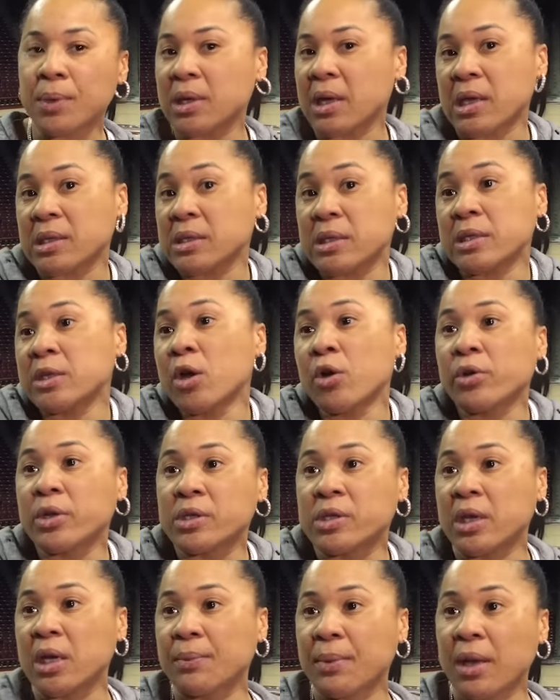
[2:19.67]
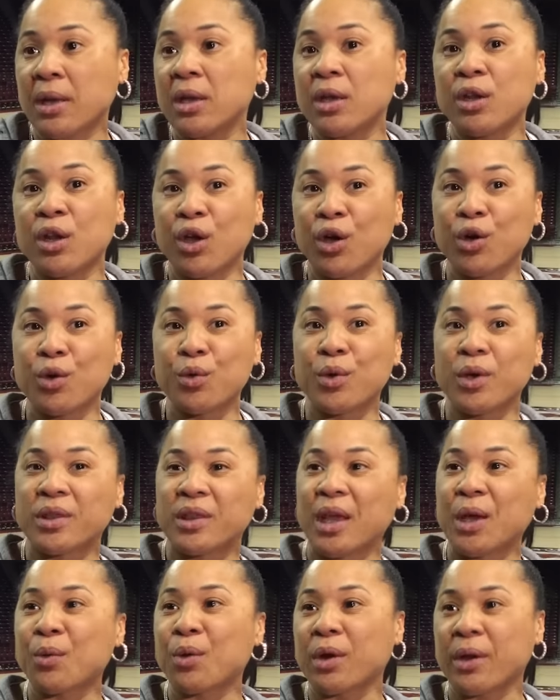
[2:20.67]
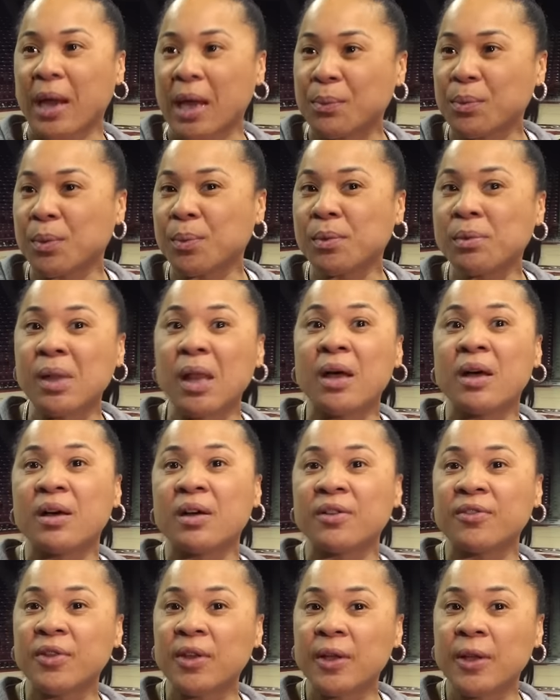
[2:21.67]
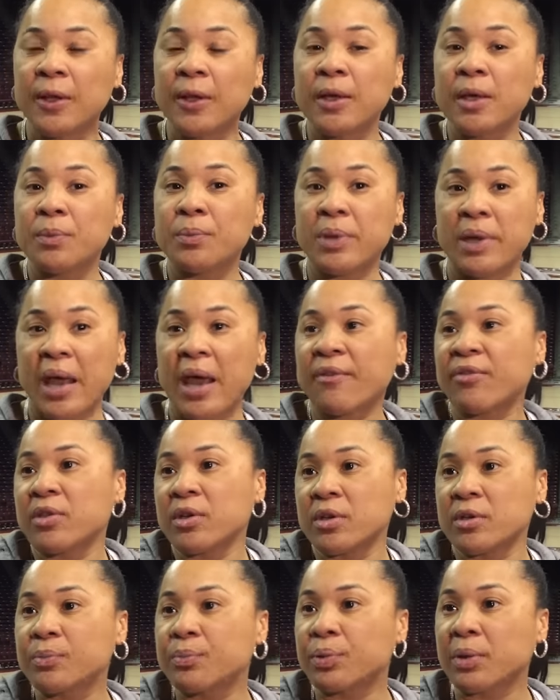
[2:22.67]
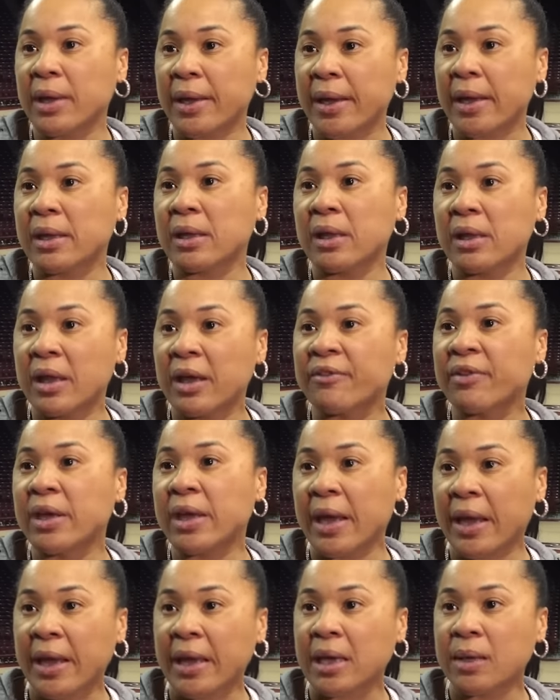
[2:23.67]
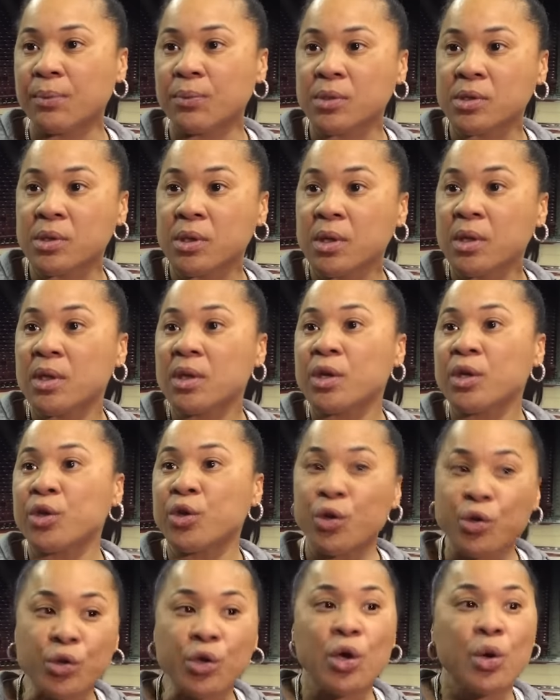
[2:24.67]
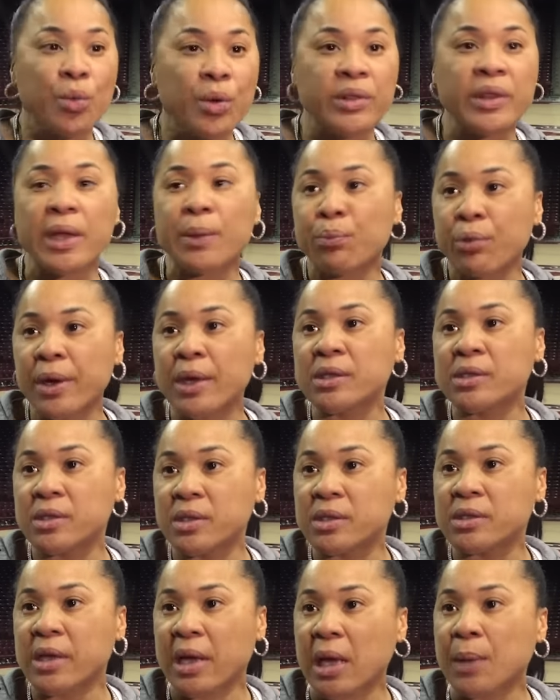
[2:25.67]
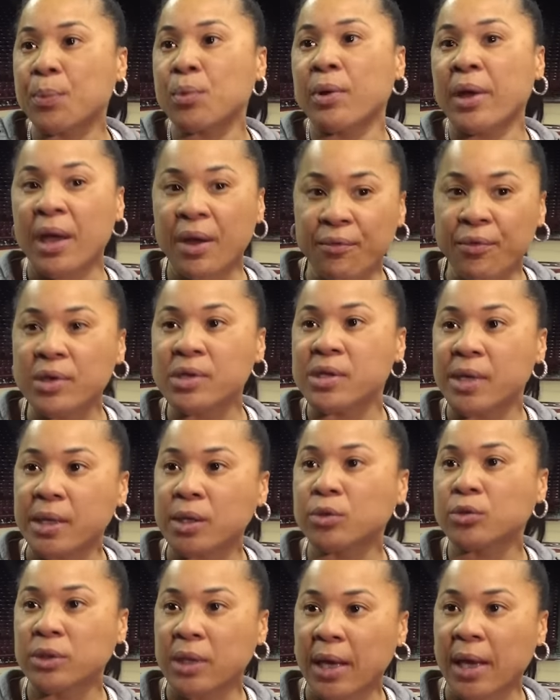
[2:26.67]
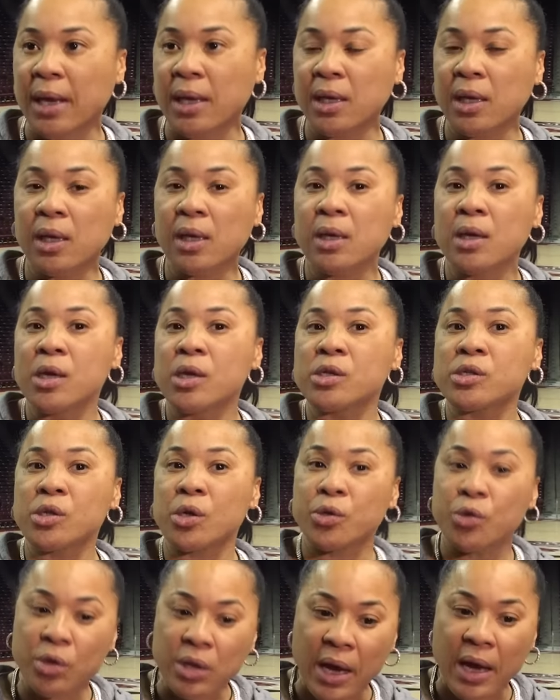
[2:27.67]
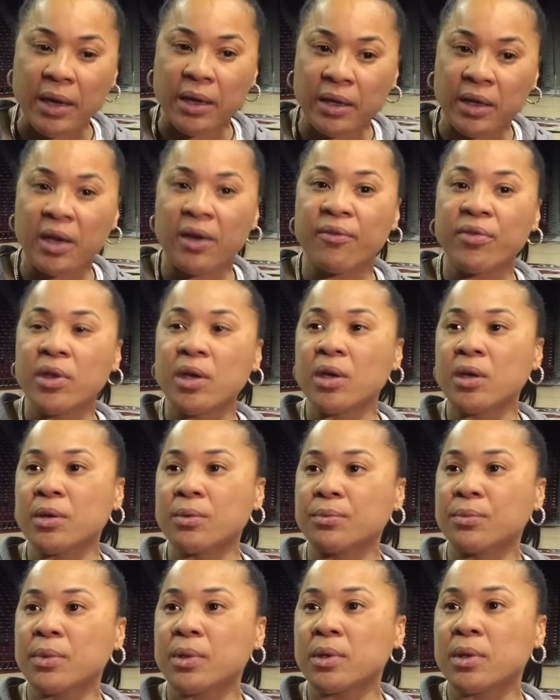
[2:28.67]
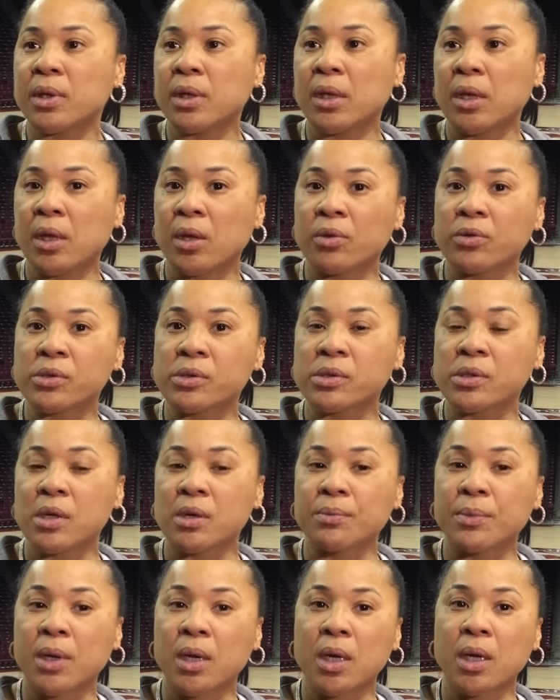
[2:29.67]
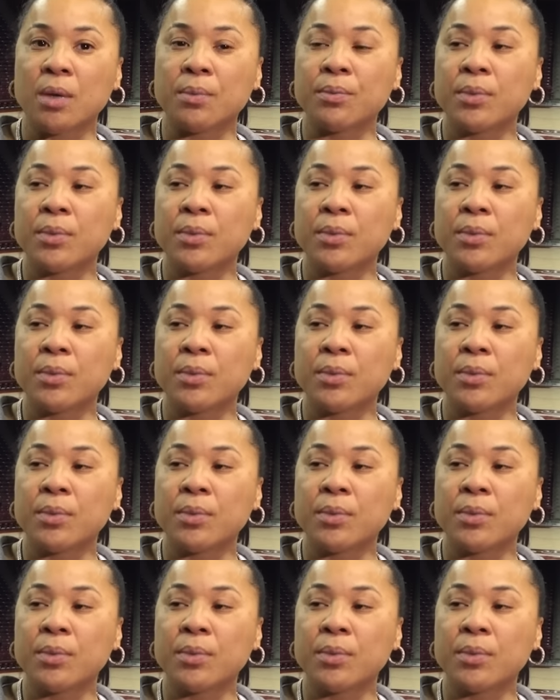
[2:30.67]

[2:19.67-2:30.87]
because I didn't know the team. I didn't know what they were capable of. But after playing 11 games, you know what they bring to the table every single day. So you kind of give them, you know, some